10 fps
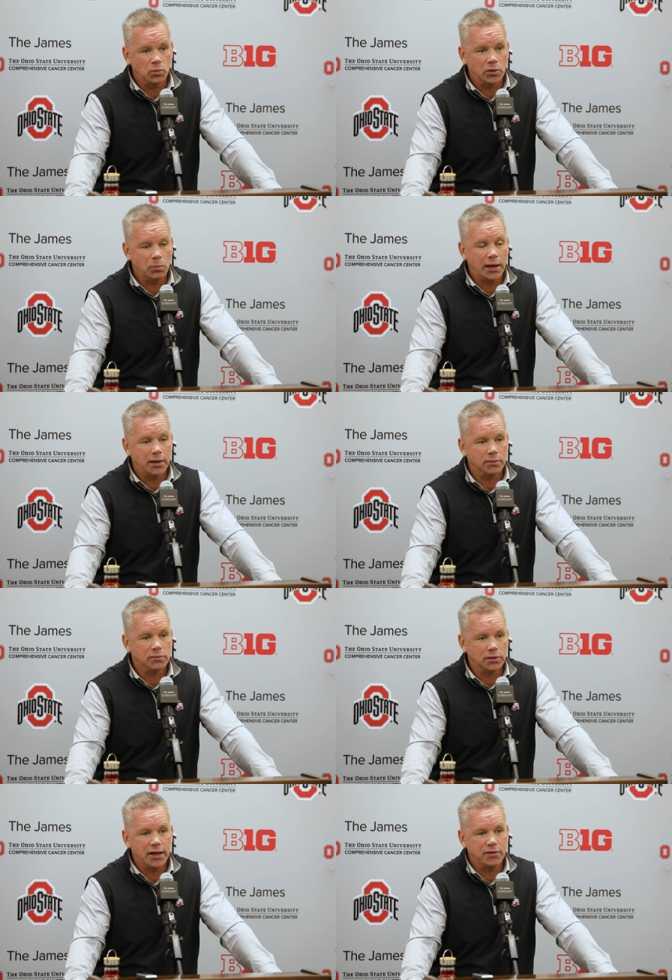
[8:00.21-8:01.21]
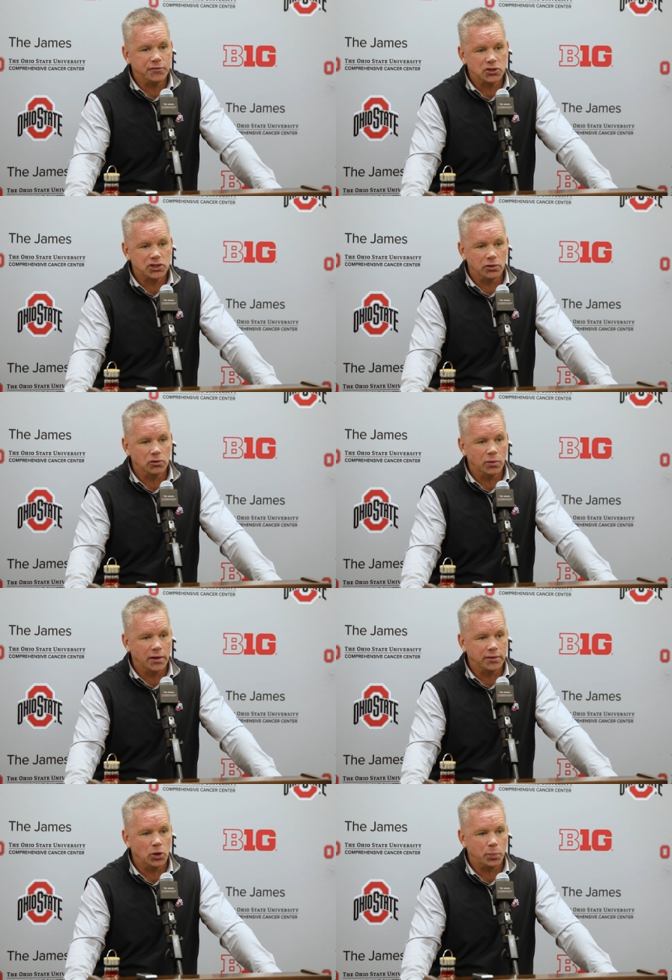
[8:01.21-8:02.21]
and when my life is centered
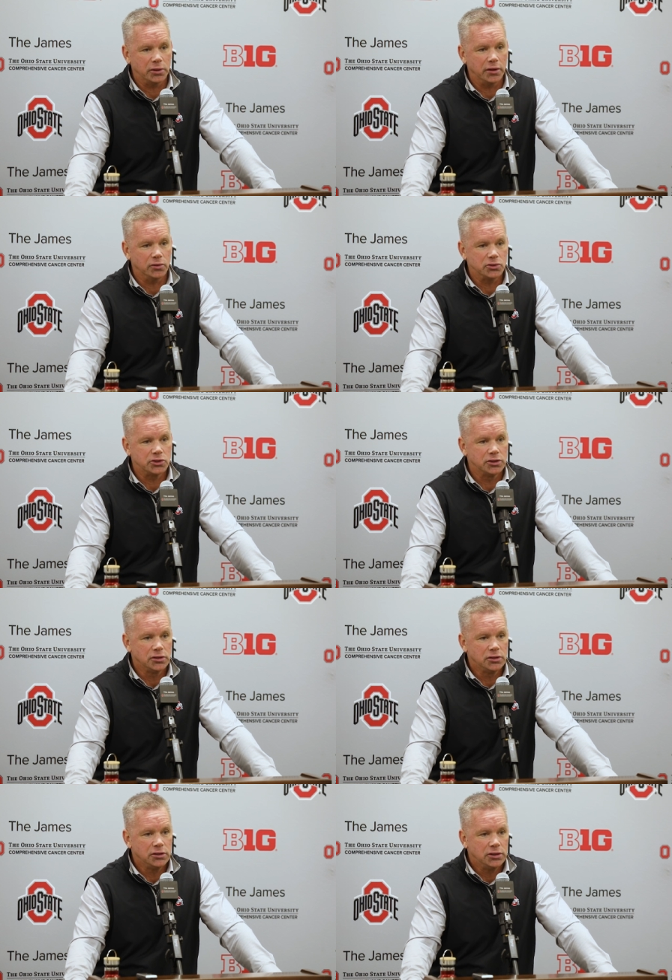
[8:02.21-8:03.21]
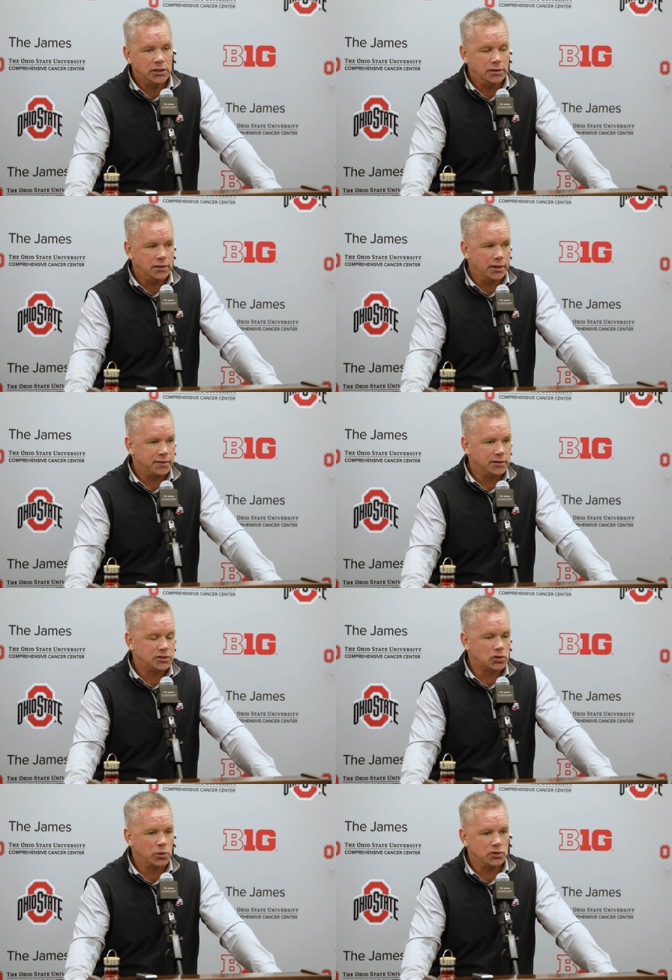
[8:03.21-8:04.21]
around helping others. And uh, I think
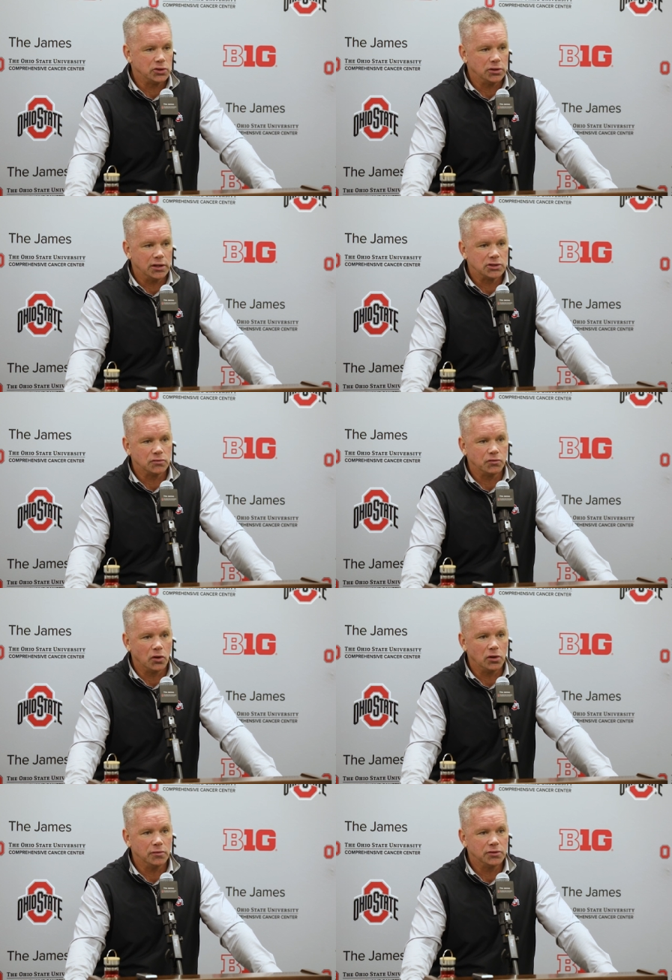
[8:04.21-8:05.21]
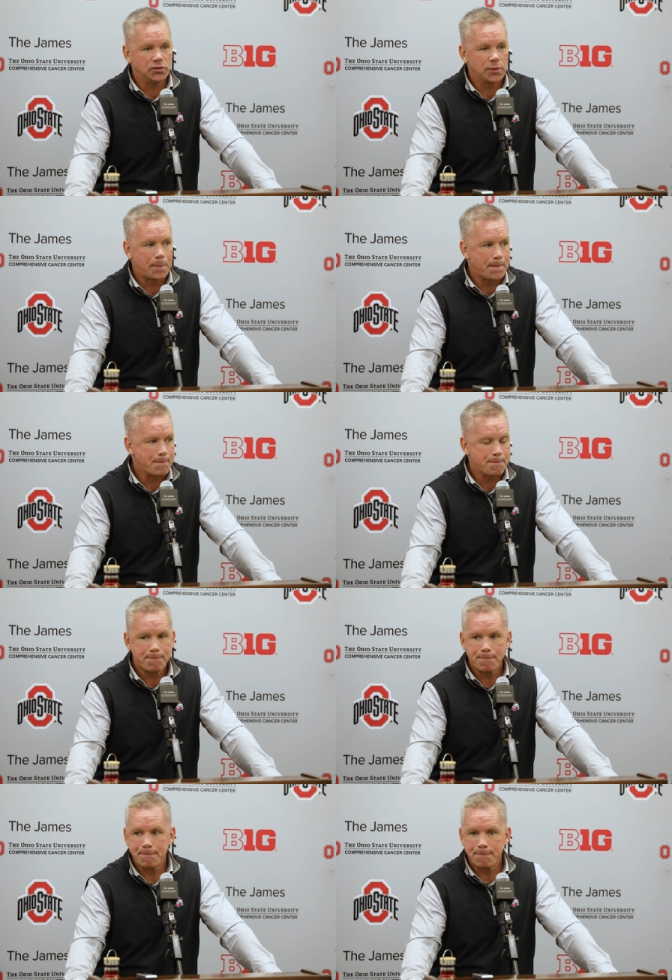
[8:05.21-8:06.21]
it's always a good lesson for all of us.
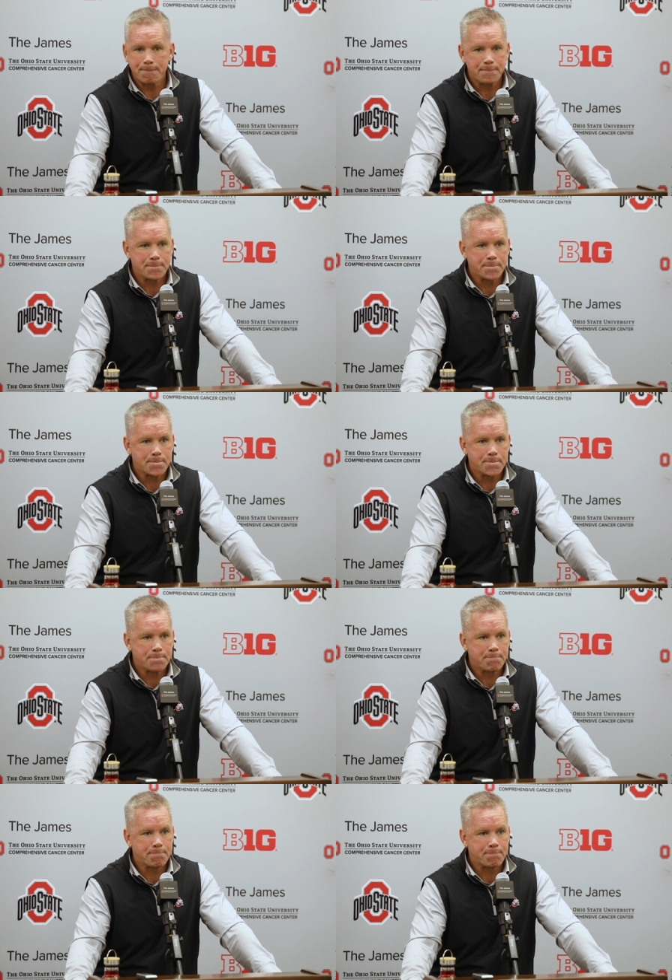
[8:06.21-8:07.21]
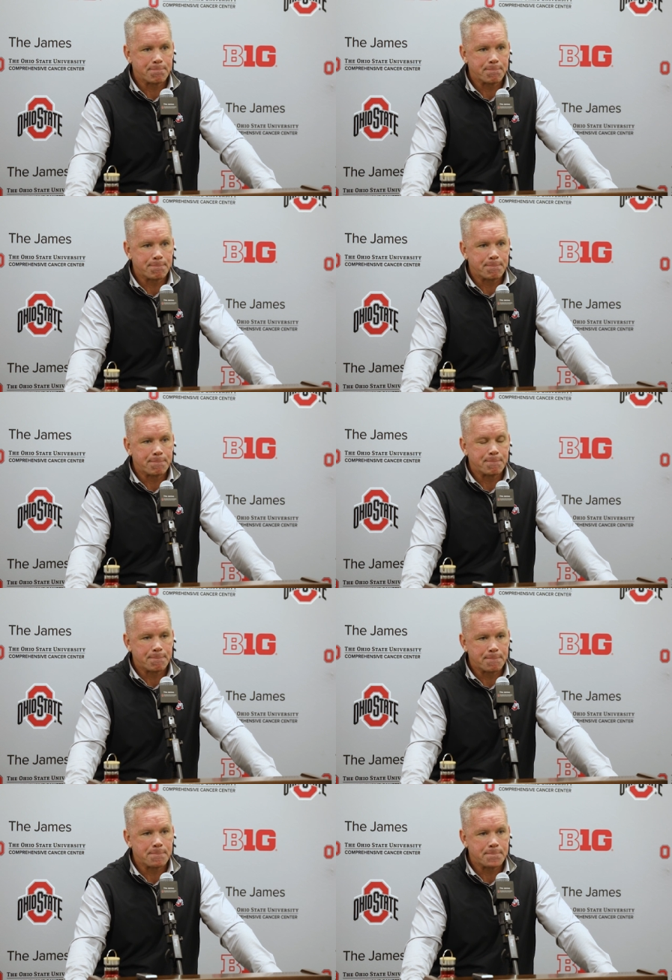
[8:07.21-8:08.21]
You know, it's kind of hard to transition back to a
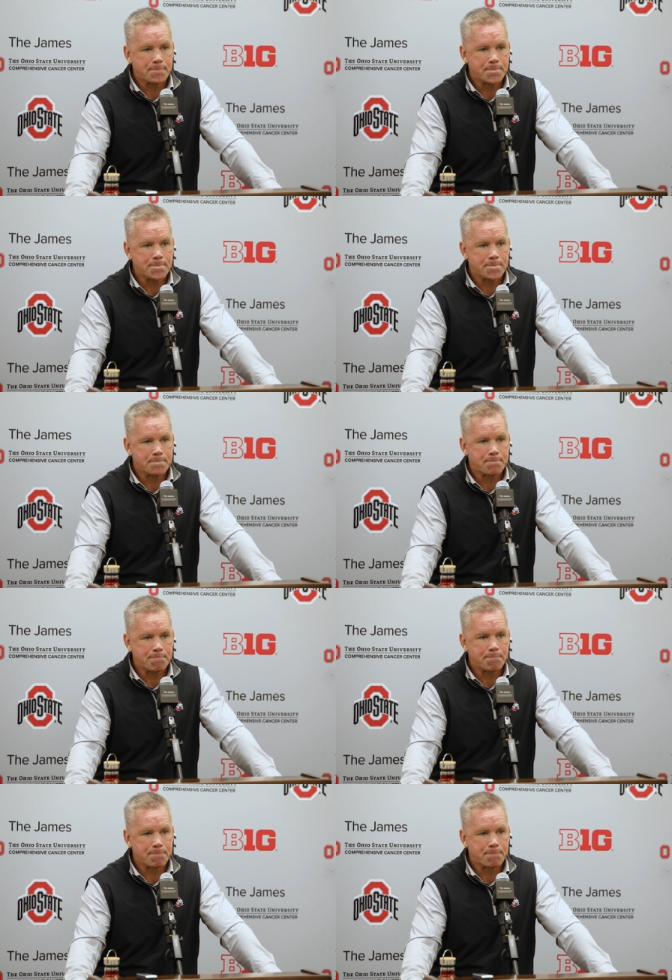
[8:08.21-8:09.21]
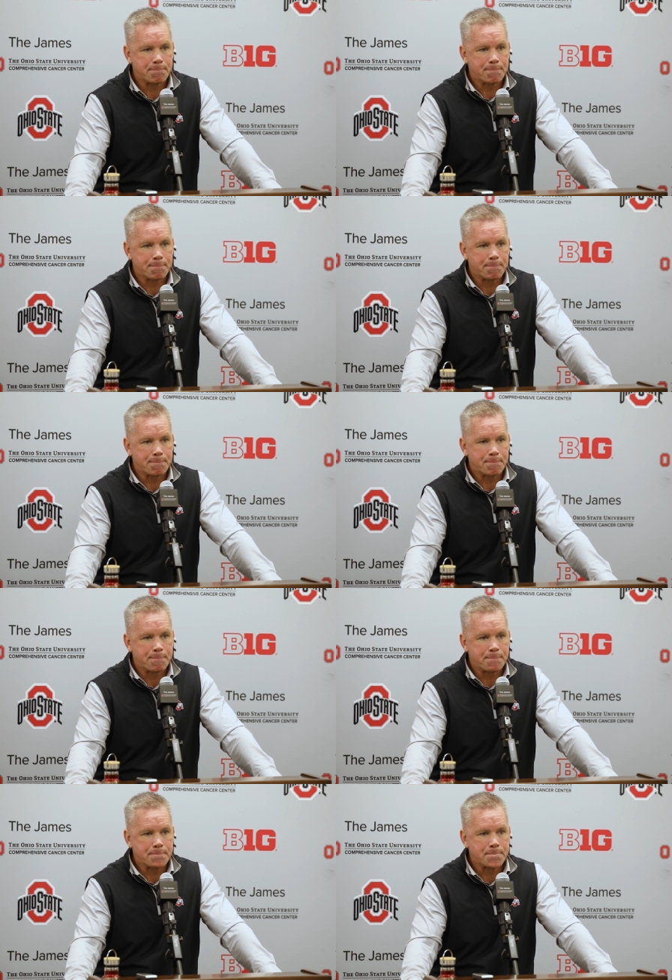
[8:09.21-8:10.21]
basketball question after that, but I'm, I'm curious,
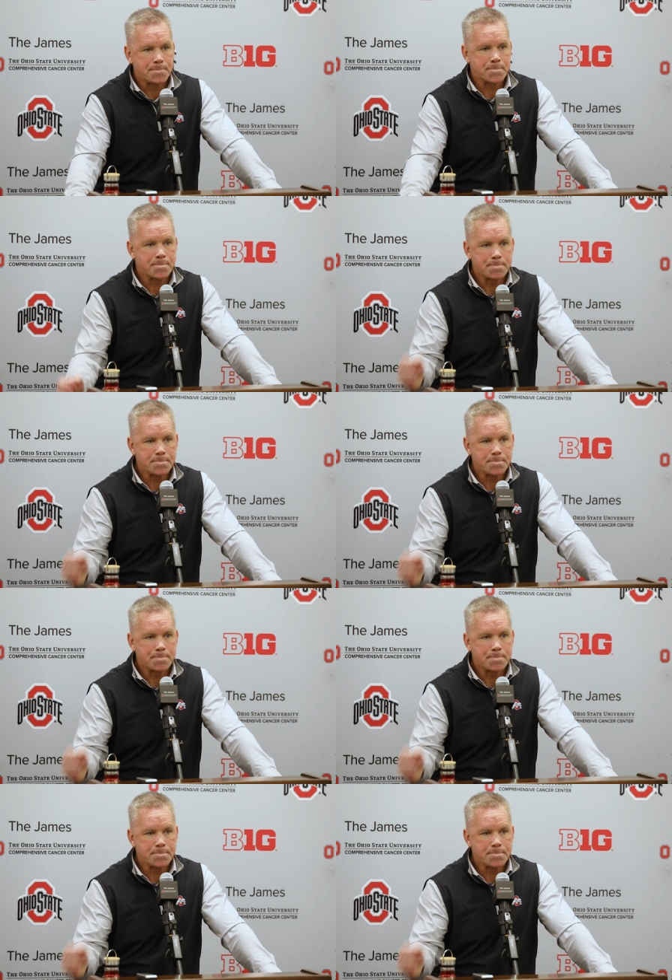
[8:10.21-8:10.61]
when you have